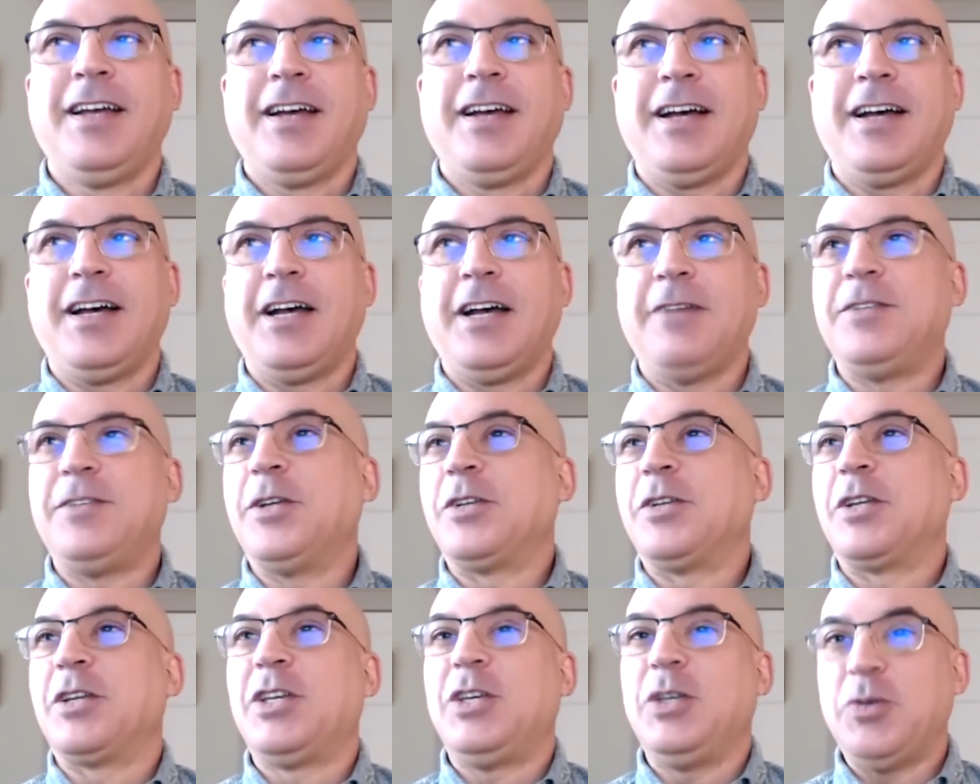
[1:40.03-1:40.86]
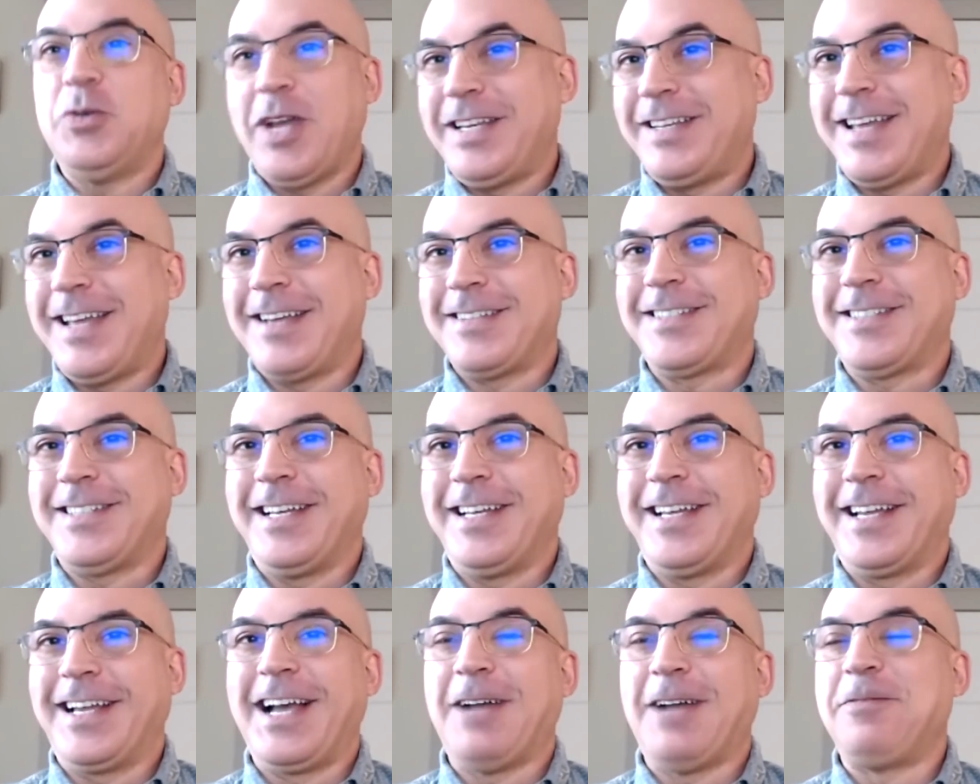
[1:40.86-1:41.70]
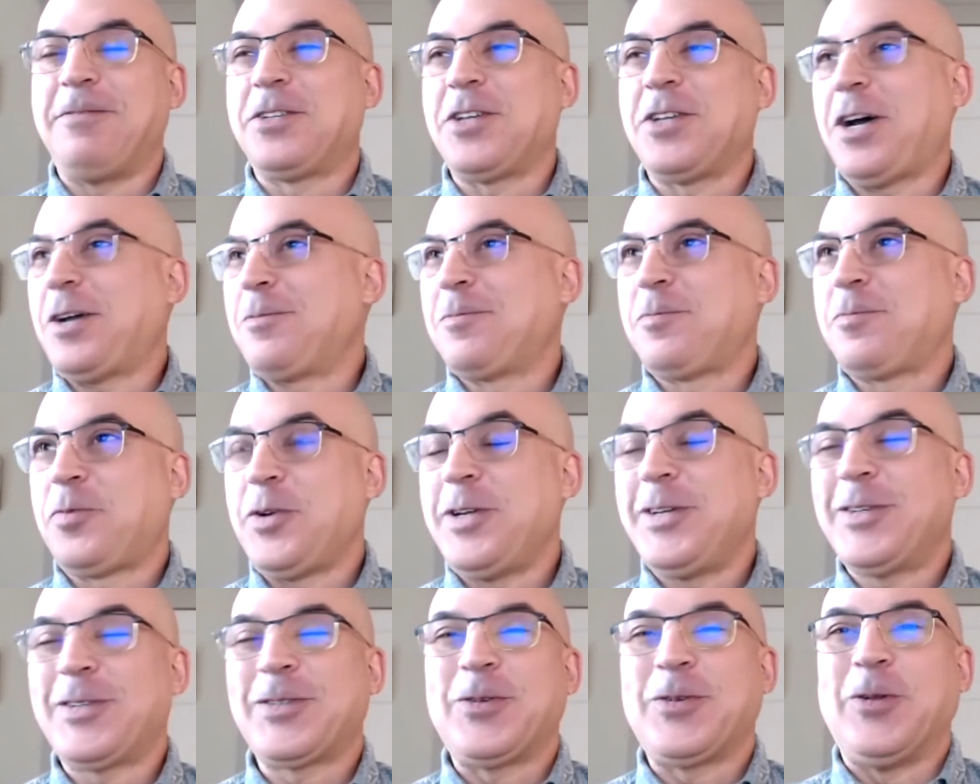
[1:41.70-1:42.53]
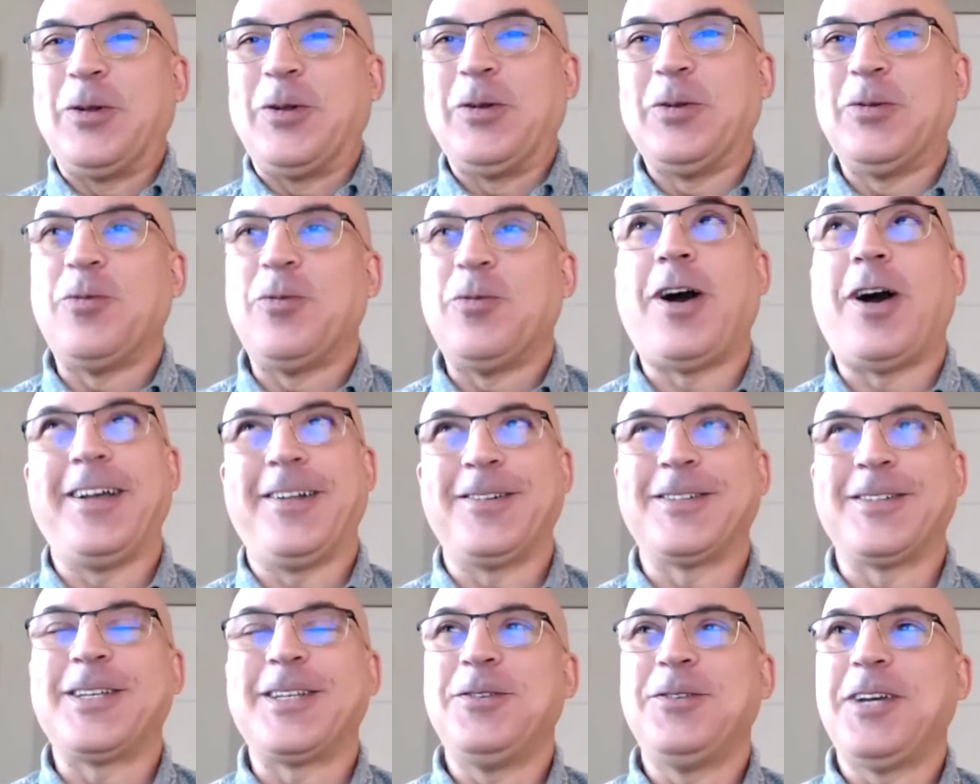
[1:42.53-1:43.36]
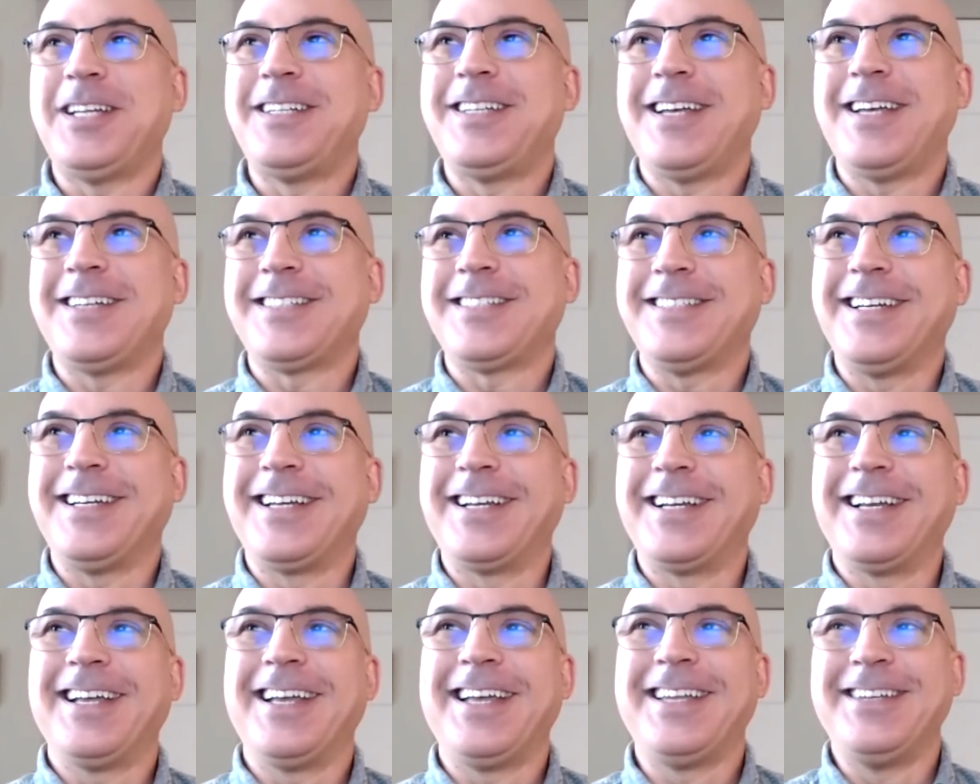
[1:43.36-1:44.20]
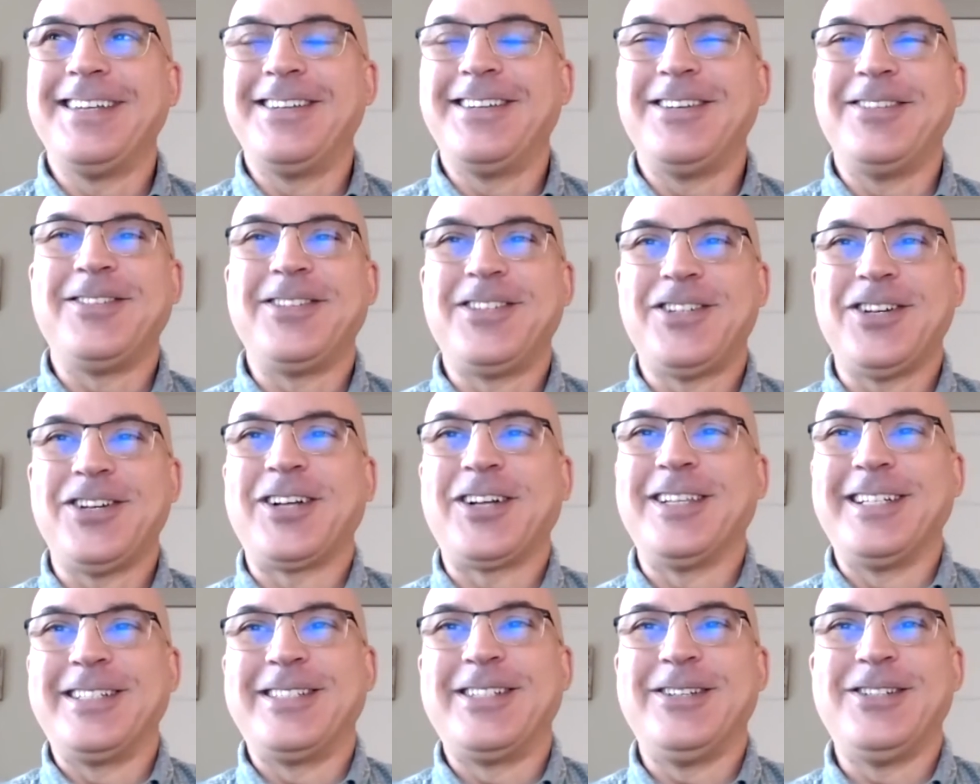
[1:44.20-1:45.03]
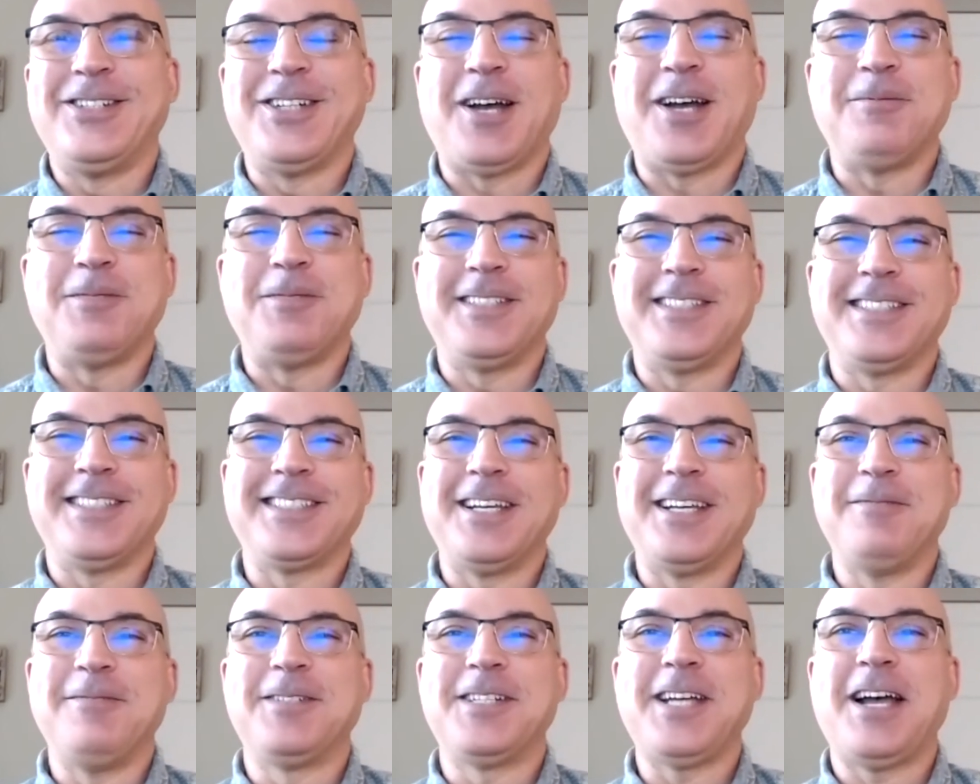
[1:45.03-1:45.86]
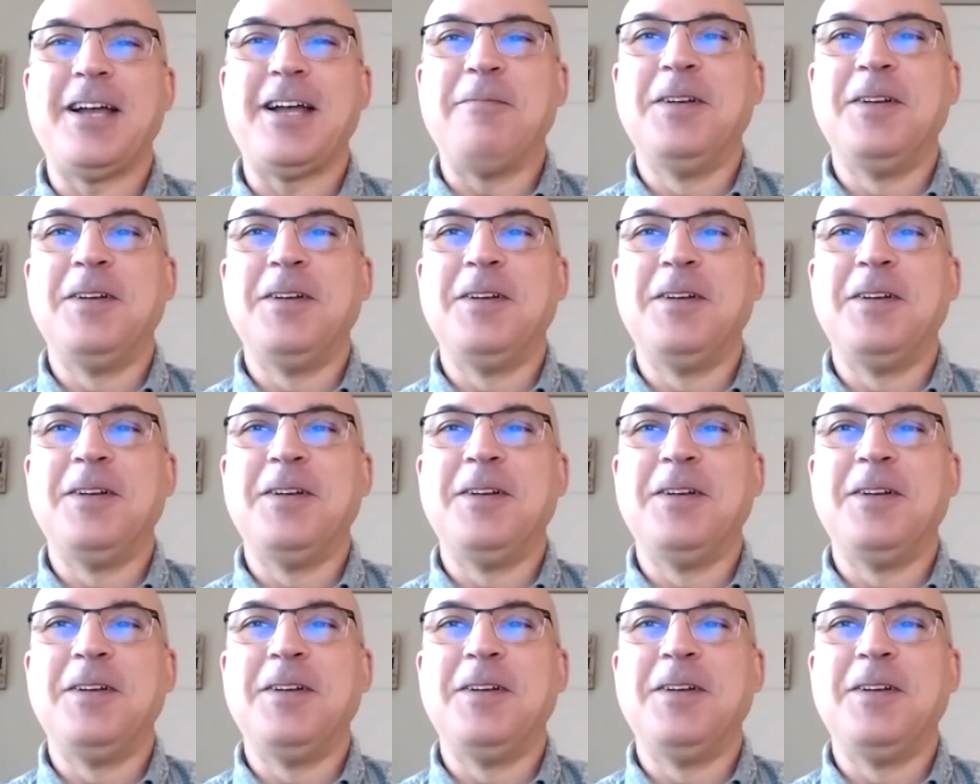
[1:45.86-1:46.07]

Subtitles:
I've done QA testing. I've taught preschool while QA testing and juggling 2 jobs at the same time.